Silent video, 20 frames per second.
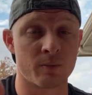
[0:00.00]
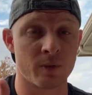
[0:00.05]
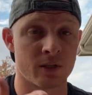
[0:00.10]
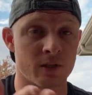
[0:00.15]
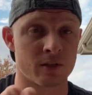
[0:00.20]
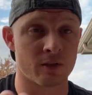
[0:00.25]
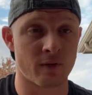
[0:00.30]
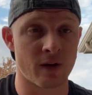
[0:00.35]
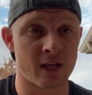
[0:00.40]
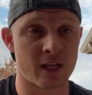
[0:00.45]

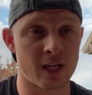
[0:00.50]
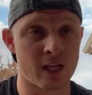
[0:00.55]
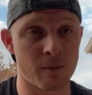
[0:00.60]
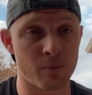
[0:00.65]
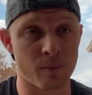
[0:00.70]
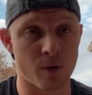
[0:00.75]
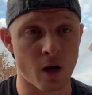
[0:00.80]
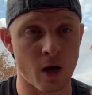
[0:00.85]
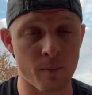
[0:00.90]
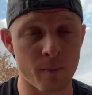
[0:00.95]
because if I
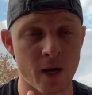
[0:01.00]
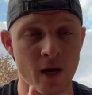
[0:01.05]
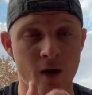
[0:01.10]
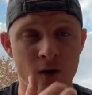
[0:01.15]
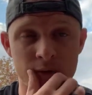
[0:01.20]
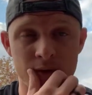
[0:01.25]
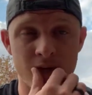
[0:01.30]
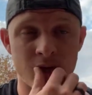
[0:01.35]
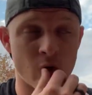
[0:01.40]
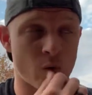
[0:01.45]
keep
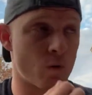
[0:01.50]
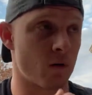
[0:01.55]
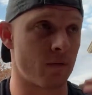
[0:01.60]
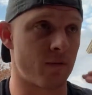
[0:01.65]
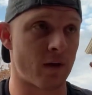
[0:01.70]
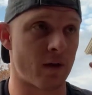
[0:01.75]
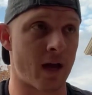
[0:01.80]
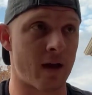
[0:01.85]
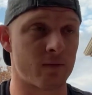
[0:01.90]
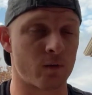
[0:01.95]
compounding or
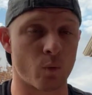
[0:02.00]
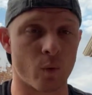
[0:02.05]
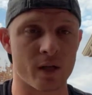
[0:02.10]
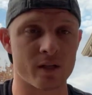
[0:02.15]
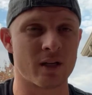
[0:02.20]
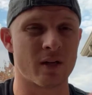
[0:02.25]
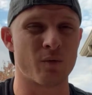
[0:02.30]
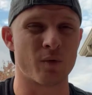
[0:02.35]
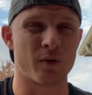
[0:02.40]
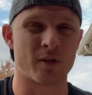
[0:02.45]
if I have to
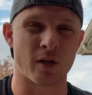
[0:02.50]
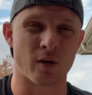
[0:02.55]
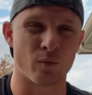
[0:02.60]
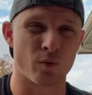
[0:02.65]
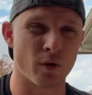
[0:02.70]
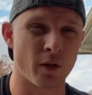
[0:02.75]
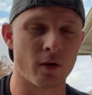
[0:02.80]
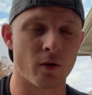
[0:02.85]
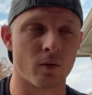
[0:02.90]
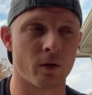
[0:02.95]
wet sand, which I
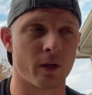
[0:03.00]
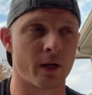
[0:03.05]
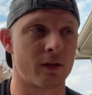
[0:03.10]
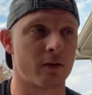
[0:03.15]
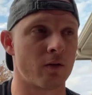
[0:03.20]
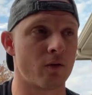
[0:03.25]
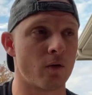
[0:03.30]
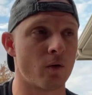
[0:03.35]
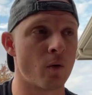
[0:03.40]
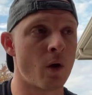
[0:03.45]
really don't like
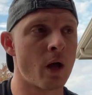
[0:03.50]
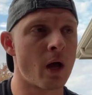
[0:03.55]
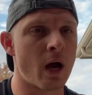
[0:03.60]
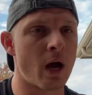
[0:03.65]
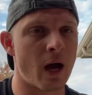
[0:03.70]
to do,